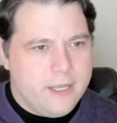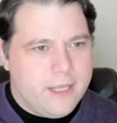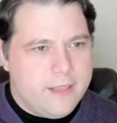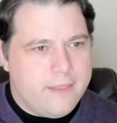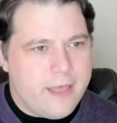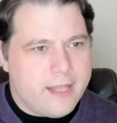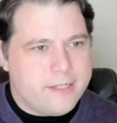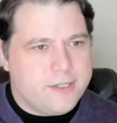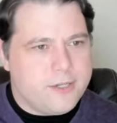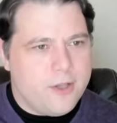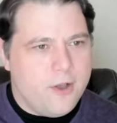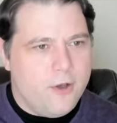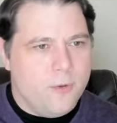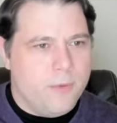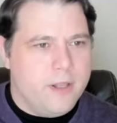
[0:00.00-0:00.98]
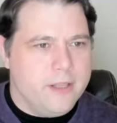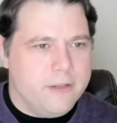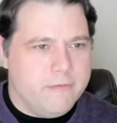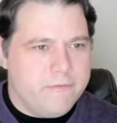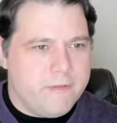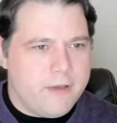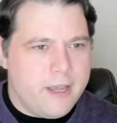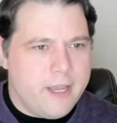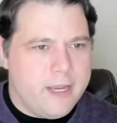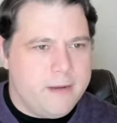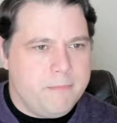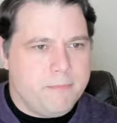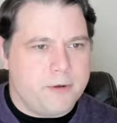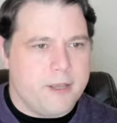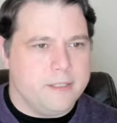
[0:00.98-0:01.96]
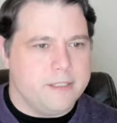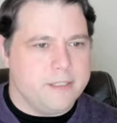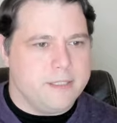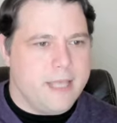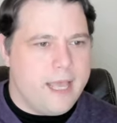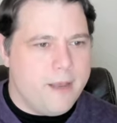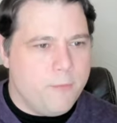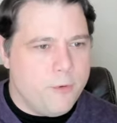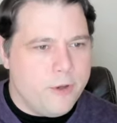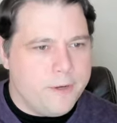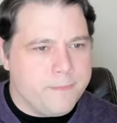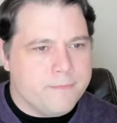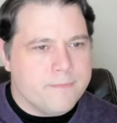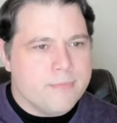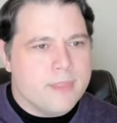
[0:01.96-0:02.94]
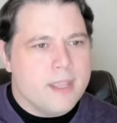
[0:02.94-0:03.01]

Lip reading: That's all well and fine. Process that one.